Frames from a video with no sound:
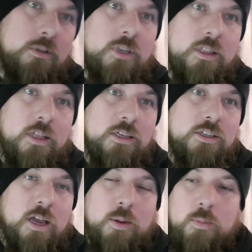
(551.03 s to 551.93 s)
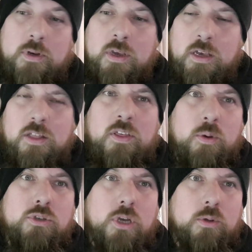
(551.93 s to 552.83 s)
I said that statement. I
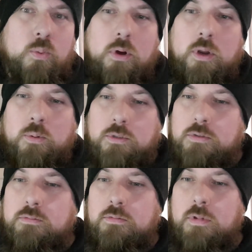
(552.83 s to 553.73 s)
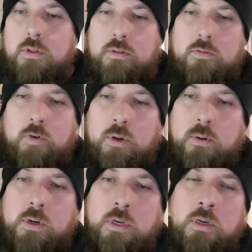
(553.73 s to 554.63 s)
think it sold while I was
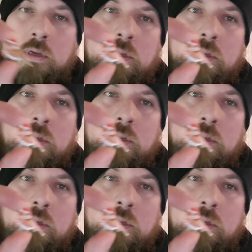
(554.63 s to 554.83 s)
recording.